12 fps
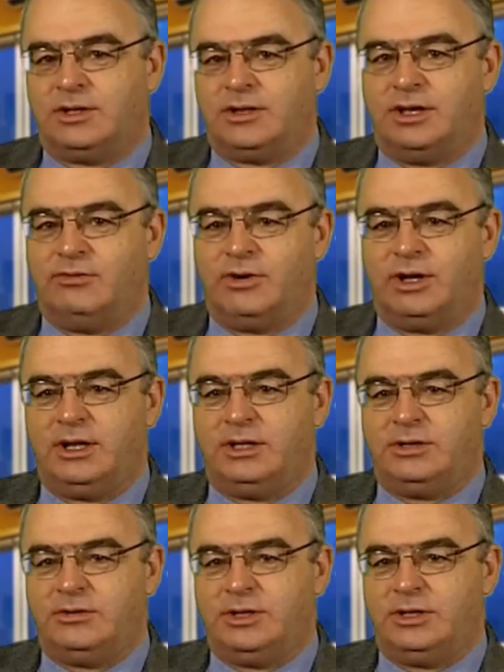So they really
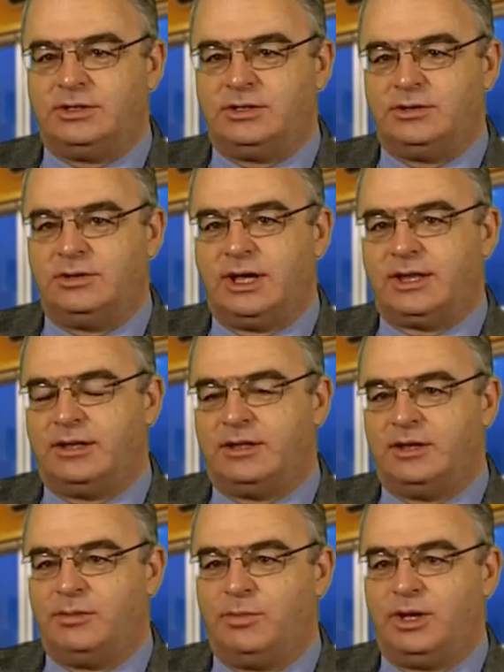do need to do that,
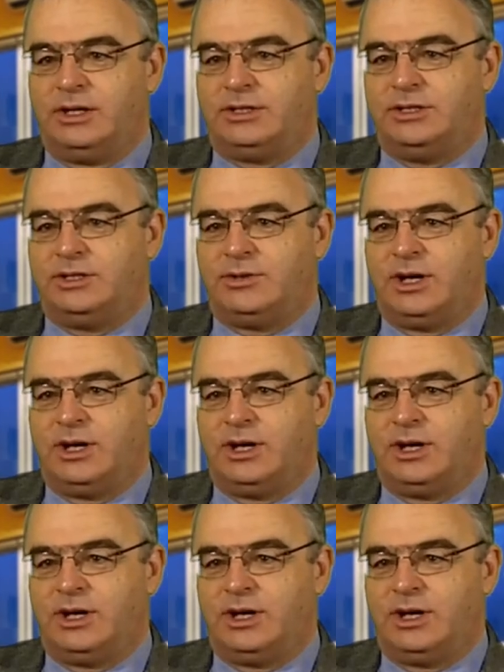and the ability